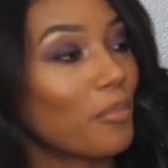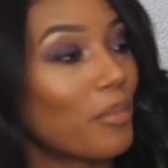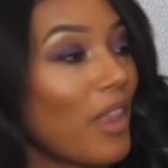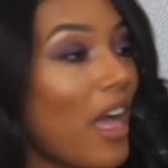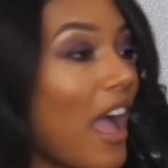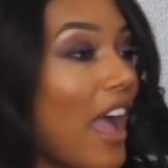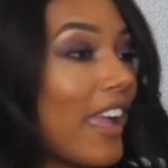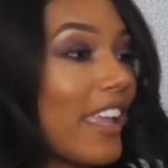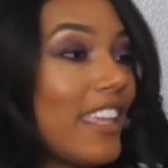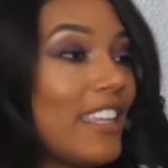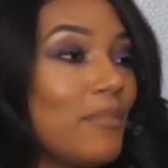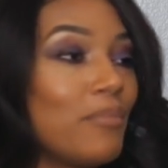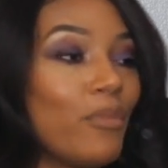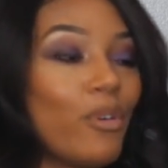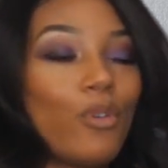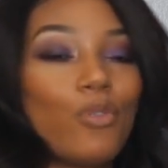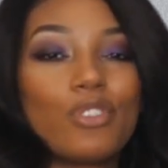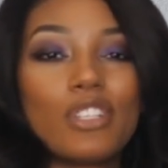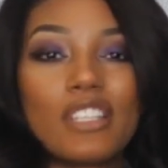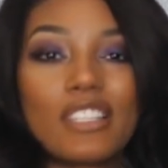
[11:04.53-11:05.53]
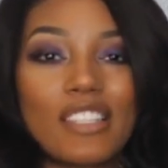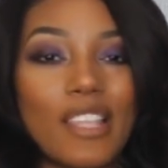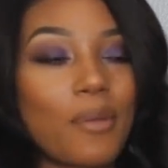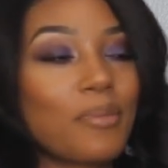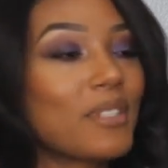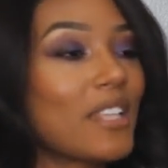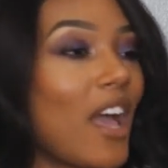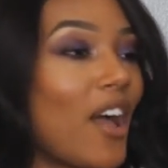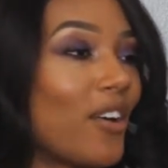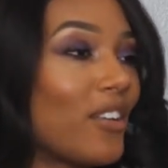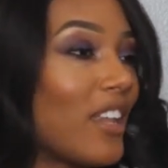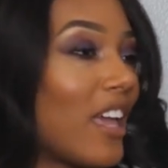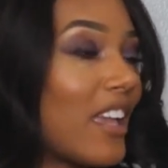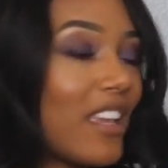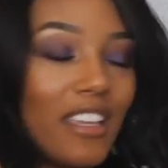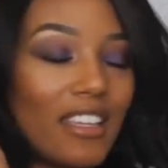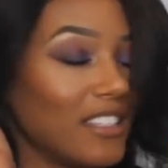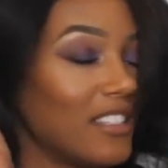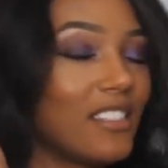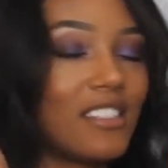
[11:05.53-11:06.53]
a block. He moves, he steps out.
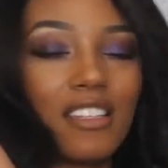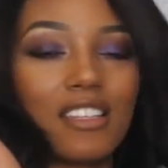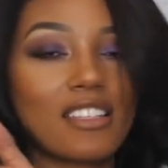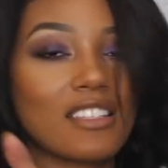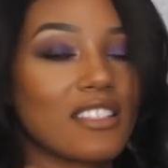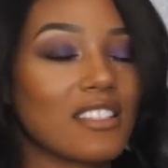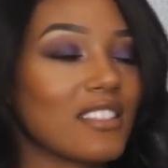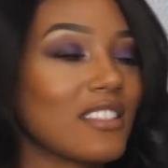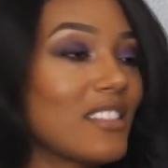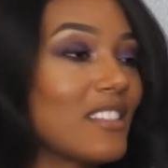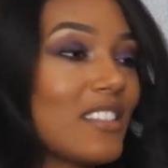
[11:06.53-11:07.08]
Like he's just.